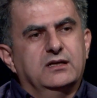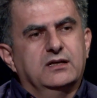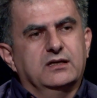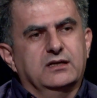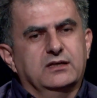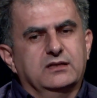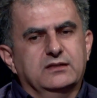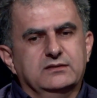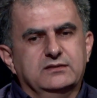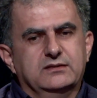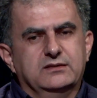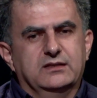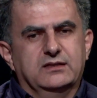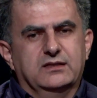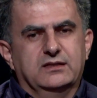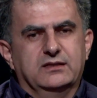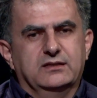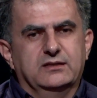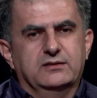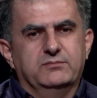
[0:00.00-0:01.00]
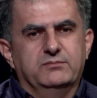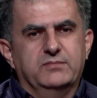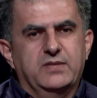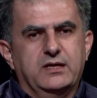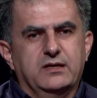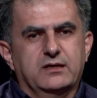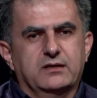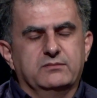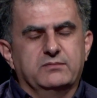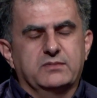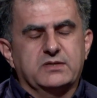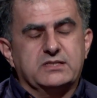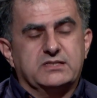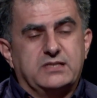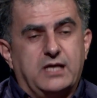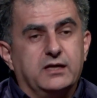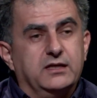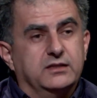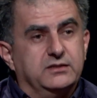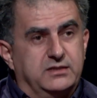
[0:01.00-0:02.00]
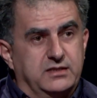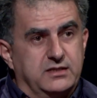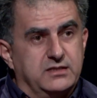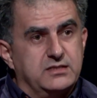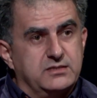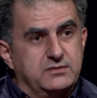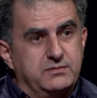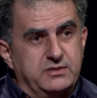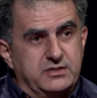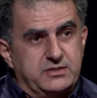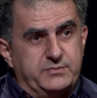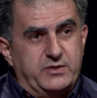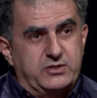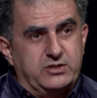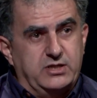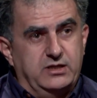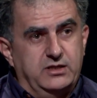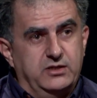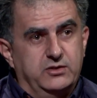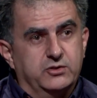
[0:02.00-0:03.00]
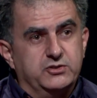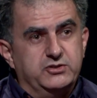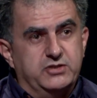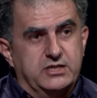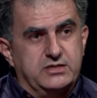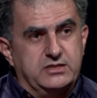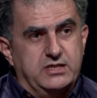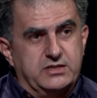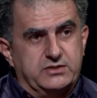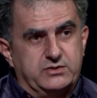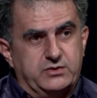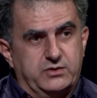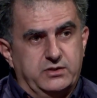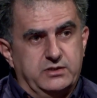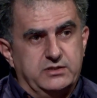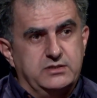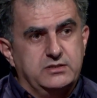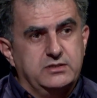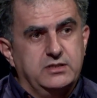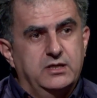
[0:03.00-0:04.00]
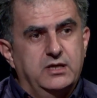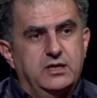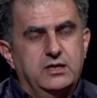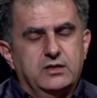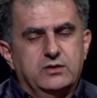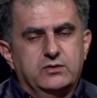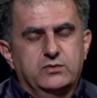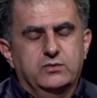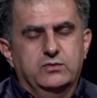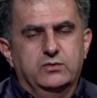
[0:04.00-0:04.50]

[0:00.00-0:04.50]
and uh, may, uh, scientists, especially, not just astronauts, mm -hmm.